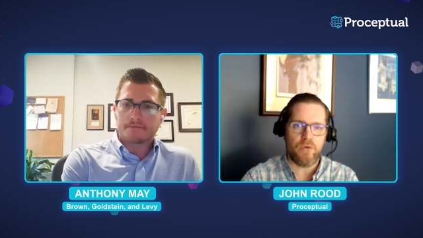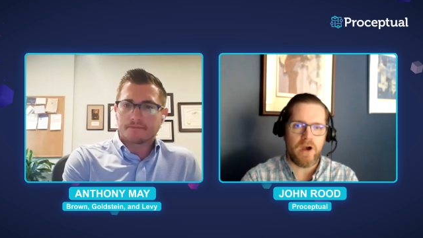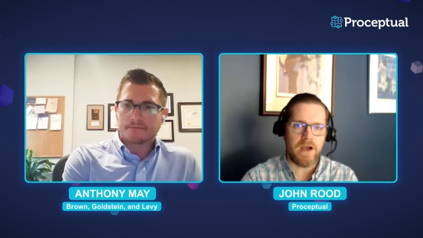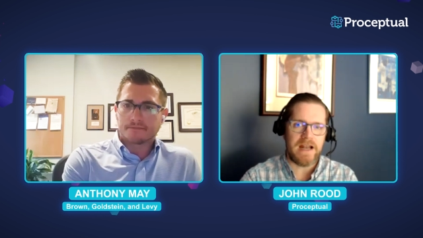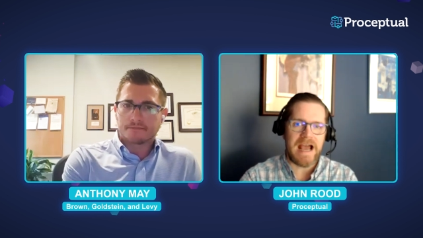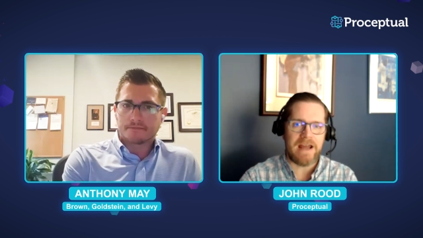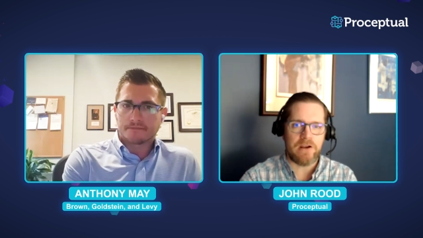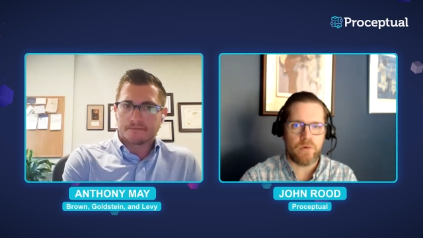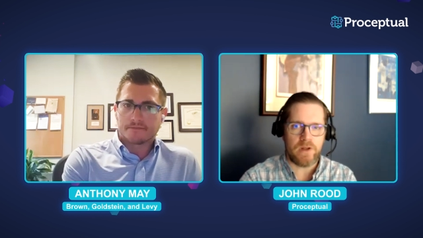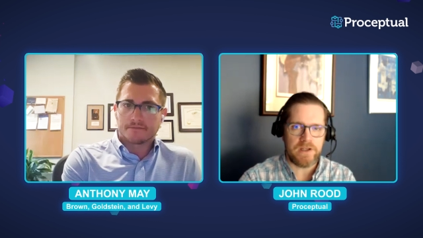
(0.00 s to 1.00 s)
Speaker 1: brought
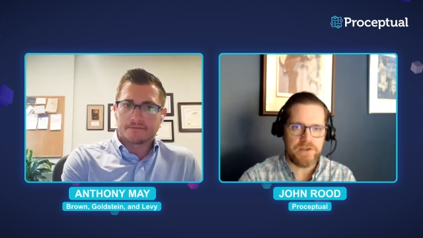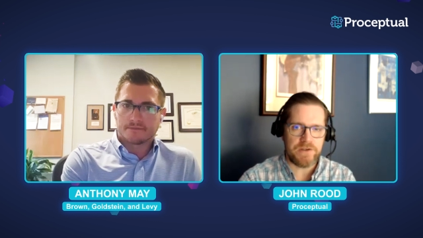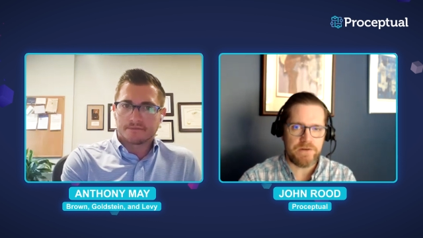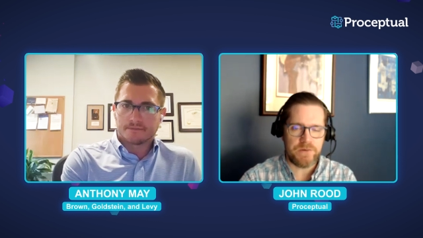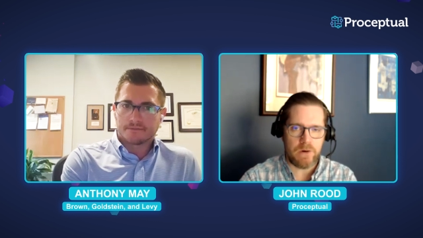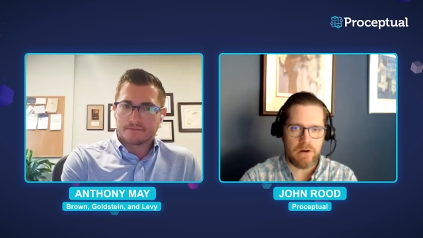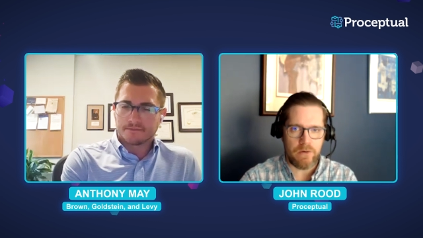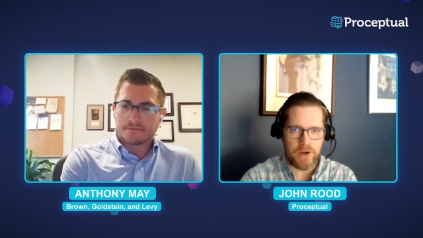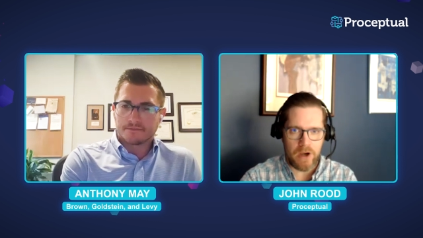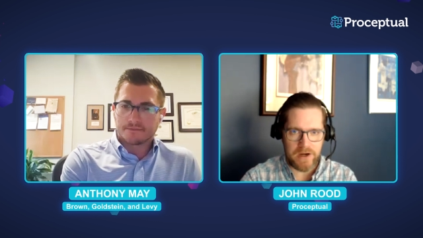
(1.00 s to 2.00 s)
adequately to to our
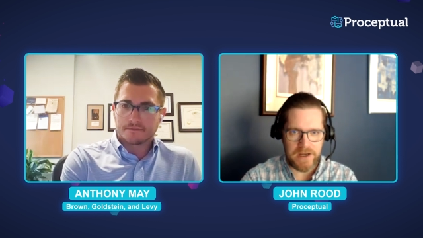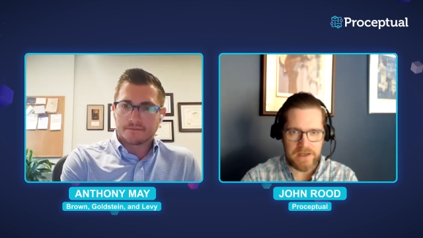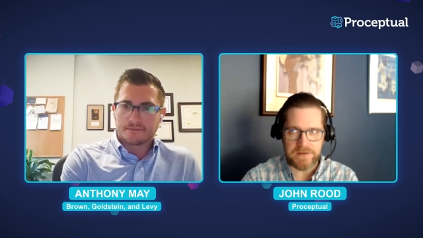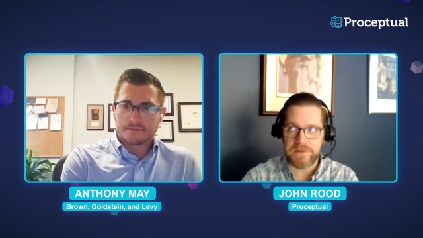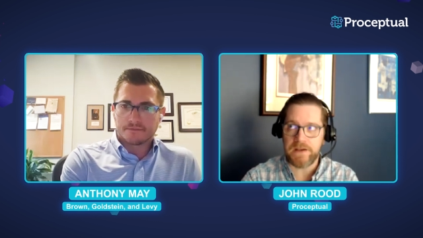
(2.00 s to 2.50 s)
own audience.